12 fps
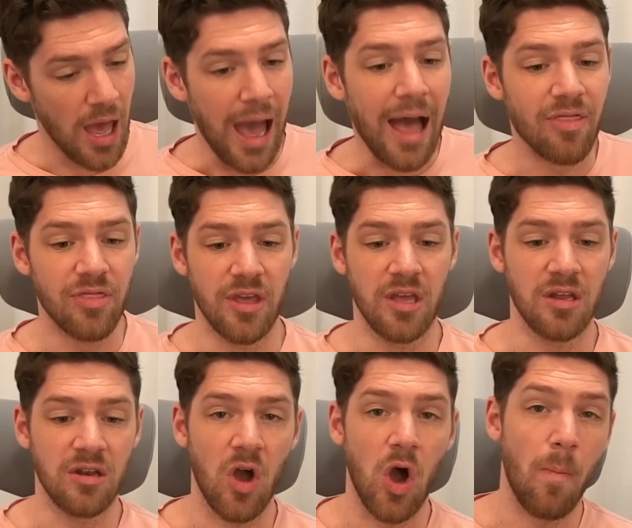and
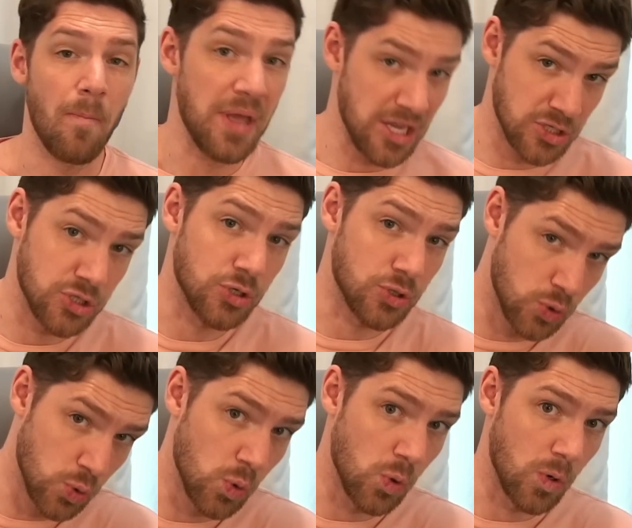then pitch your
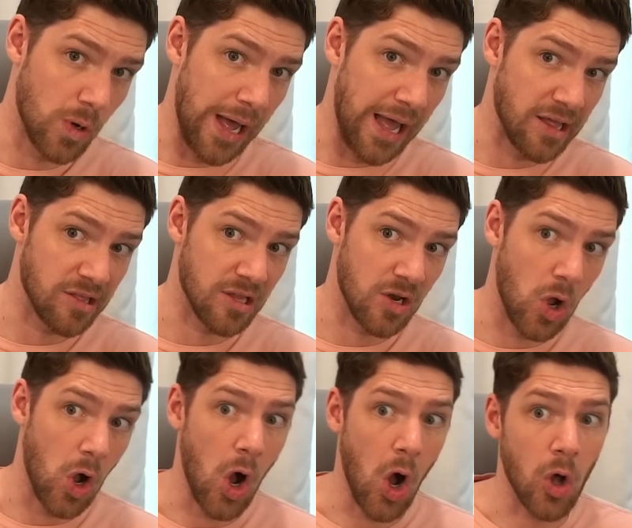tool as an
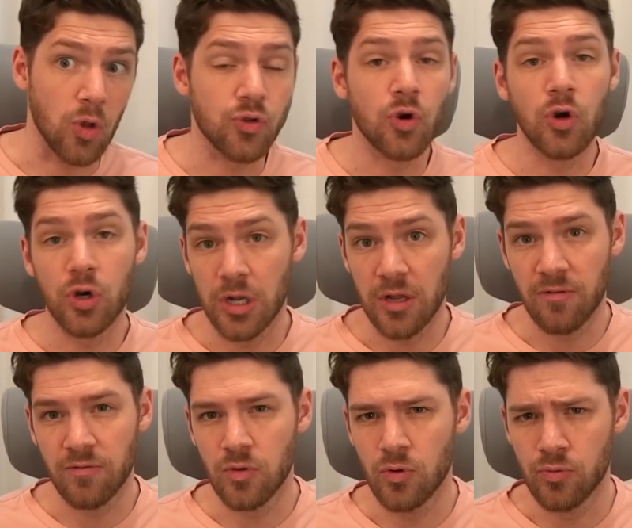alternative
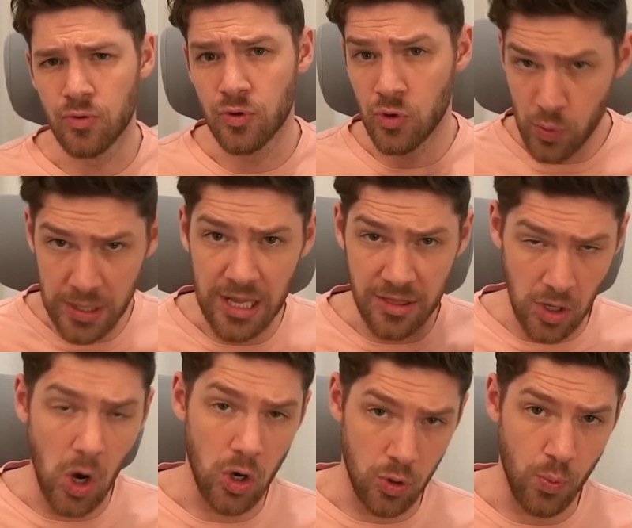to doing it the
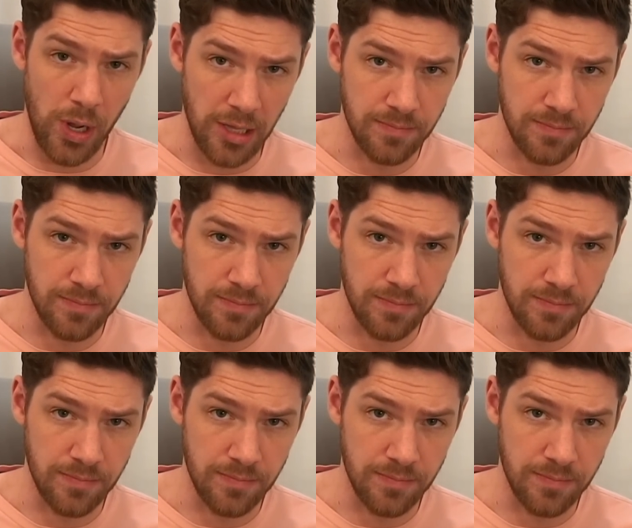hard way.